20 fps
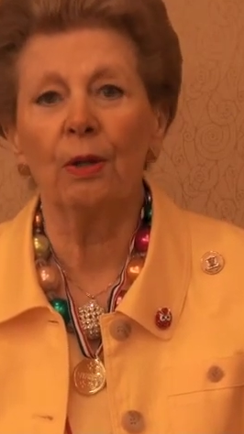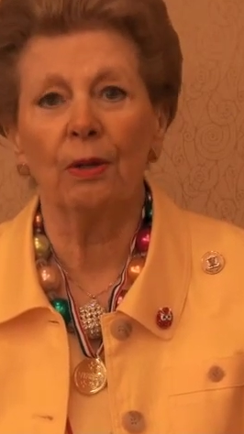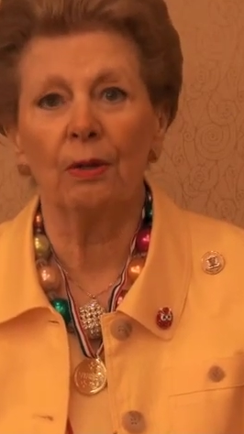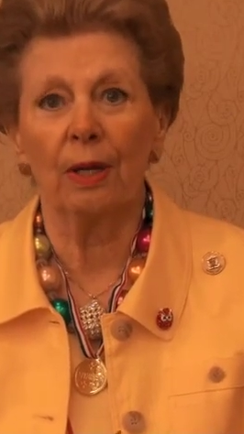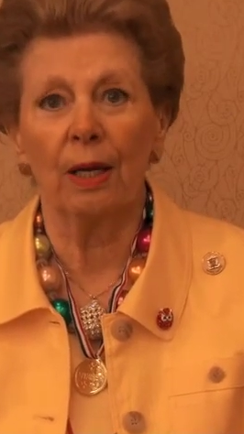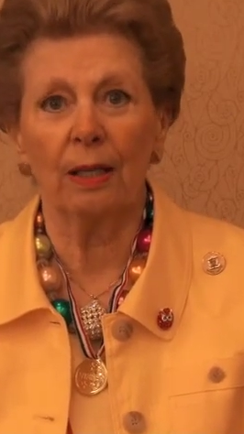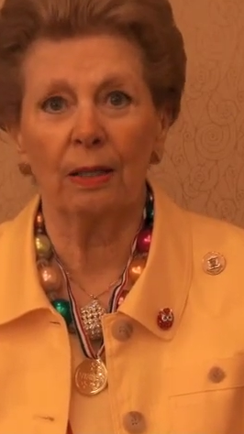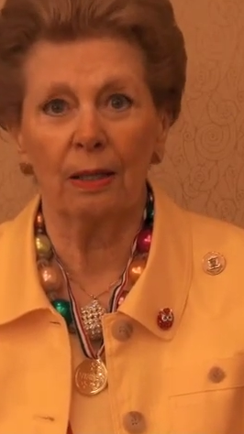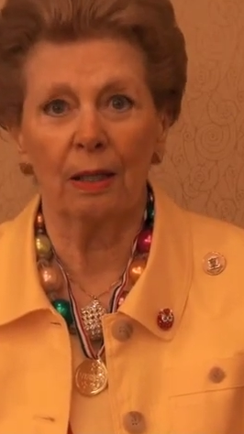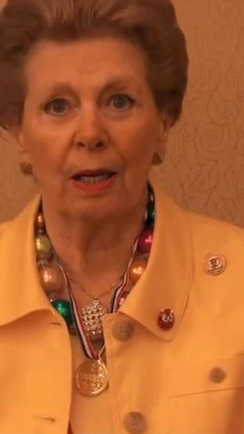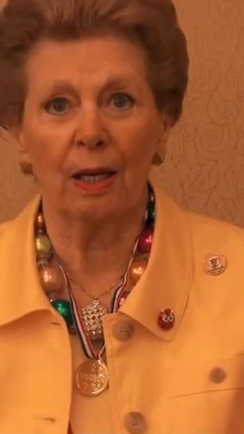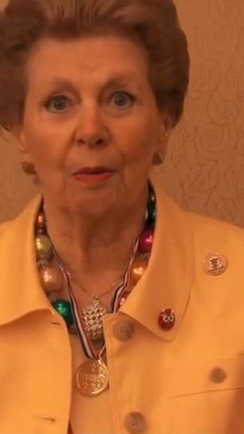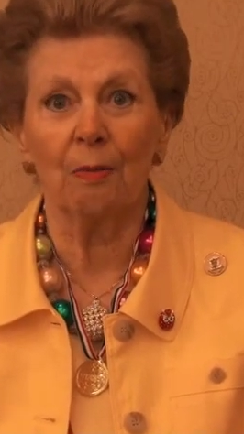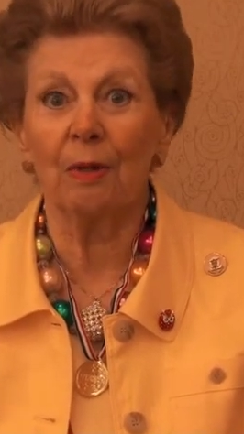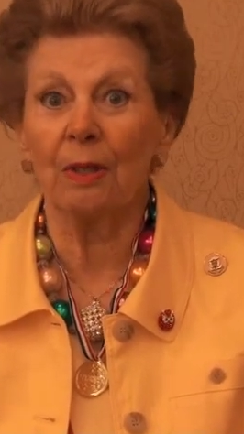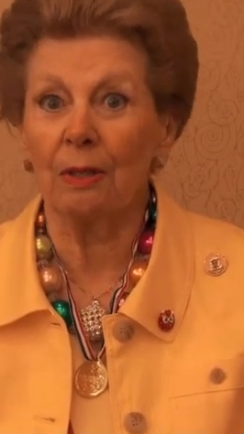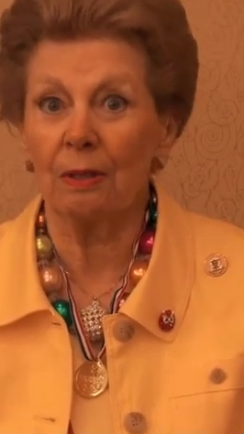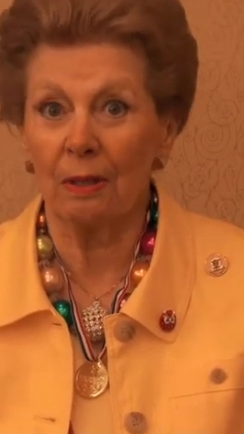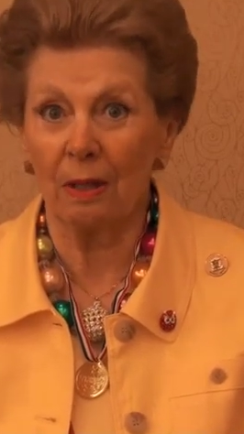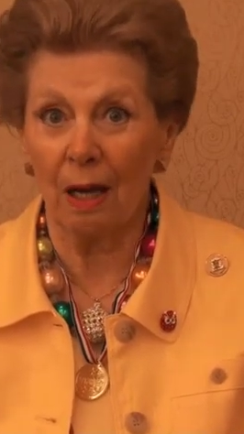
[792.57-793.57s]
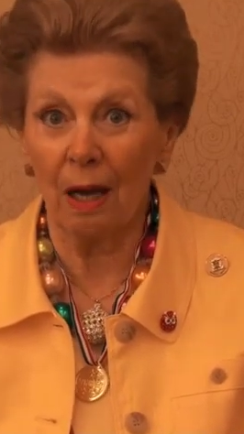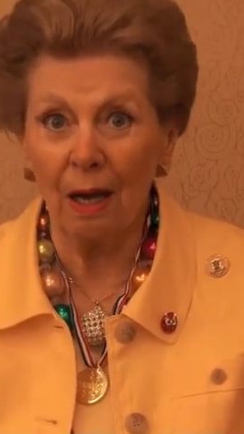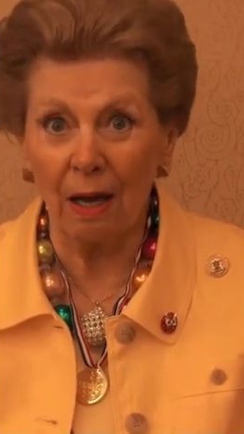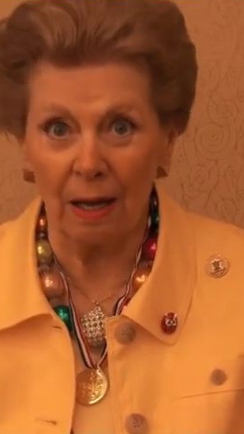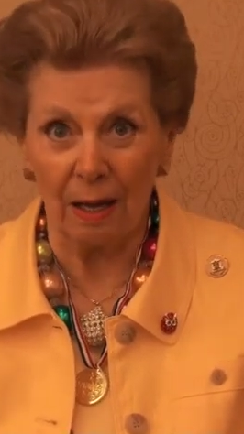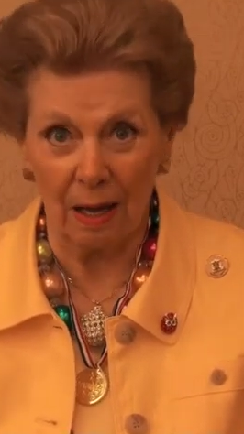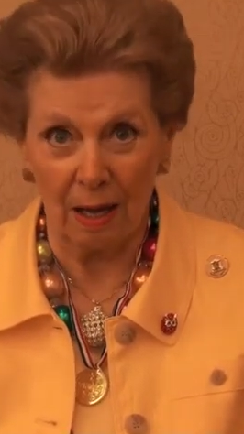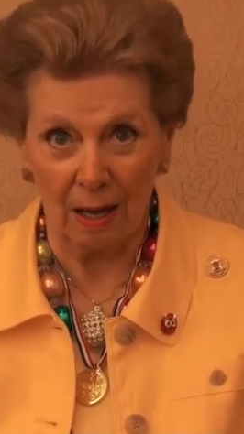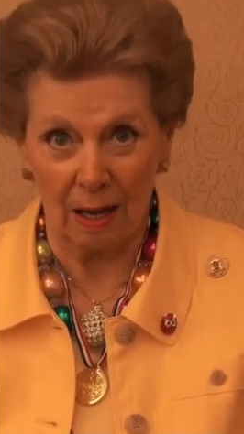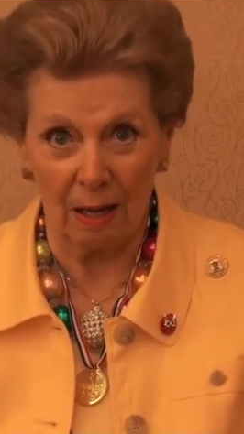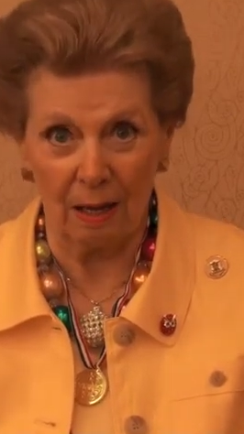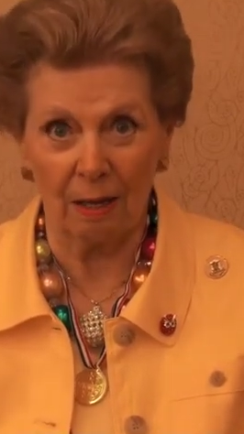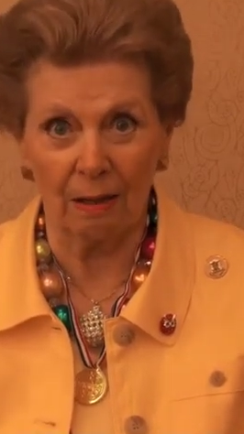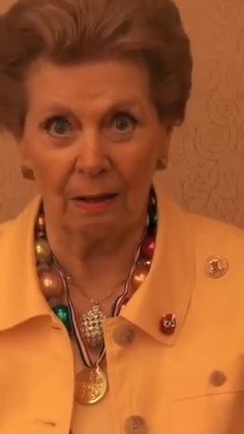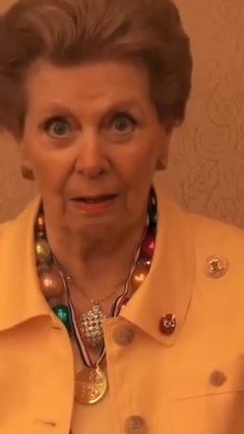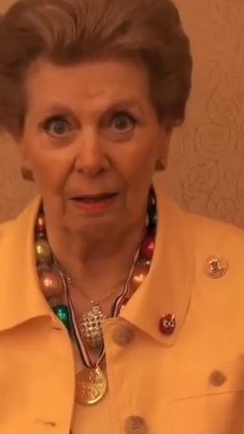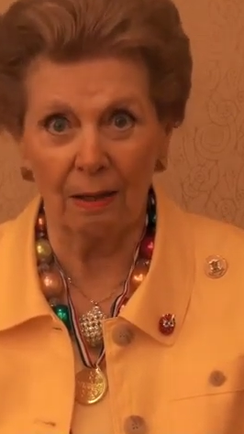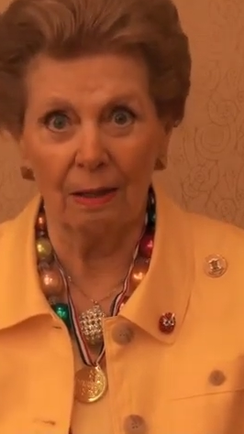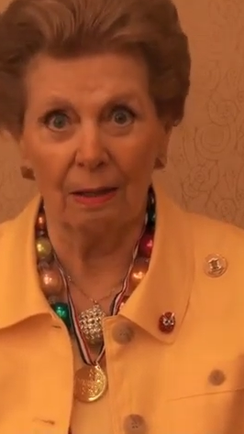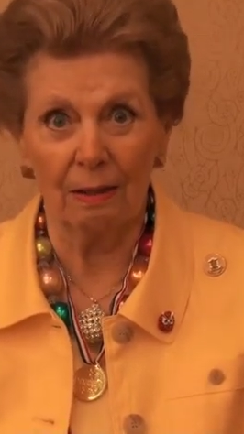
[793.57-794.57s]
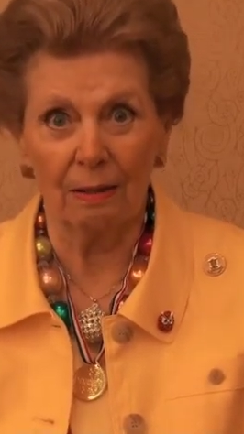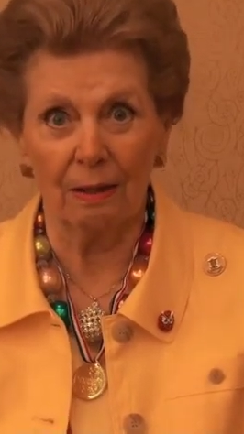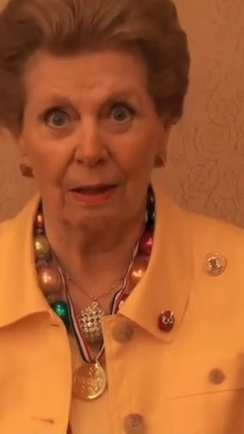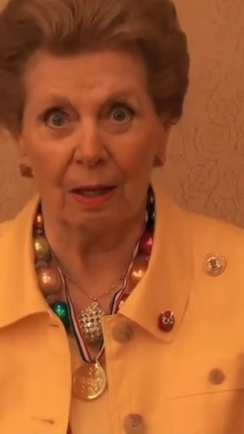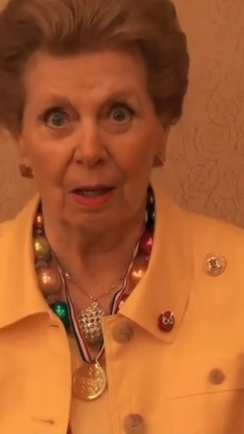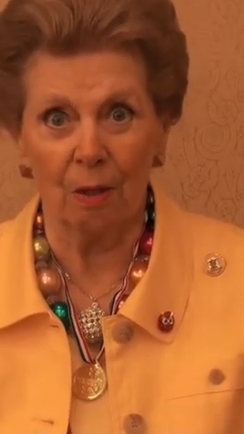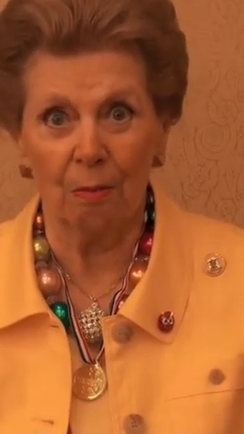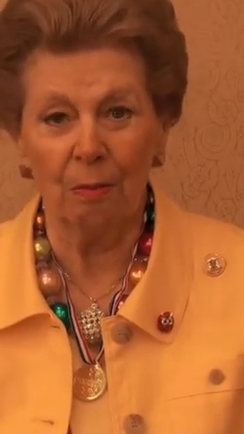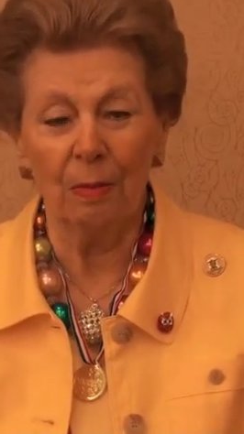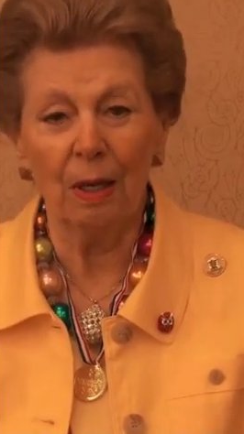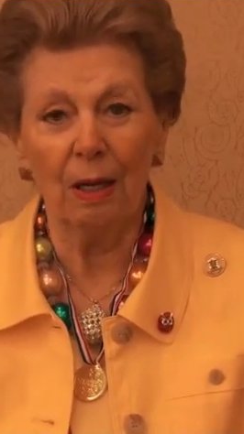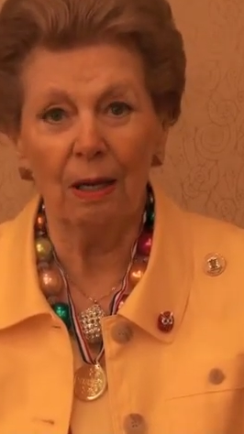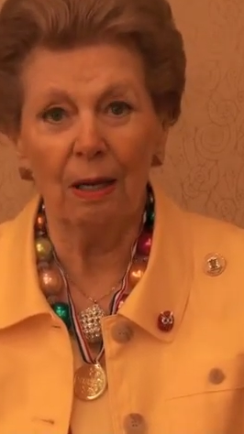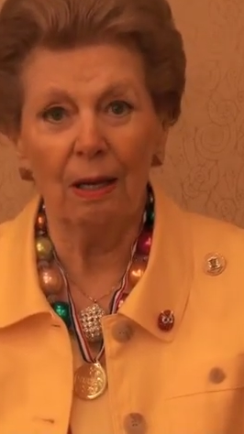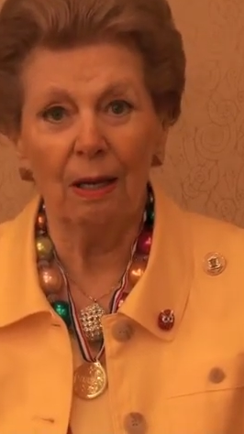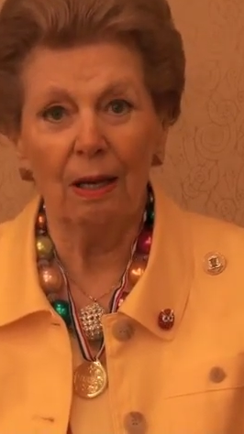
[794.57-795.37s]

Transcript: at that time that Psi had some,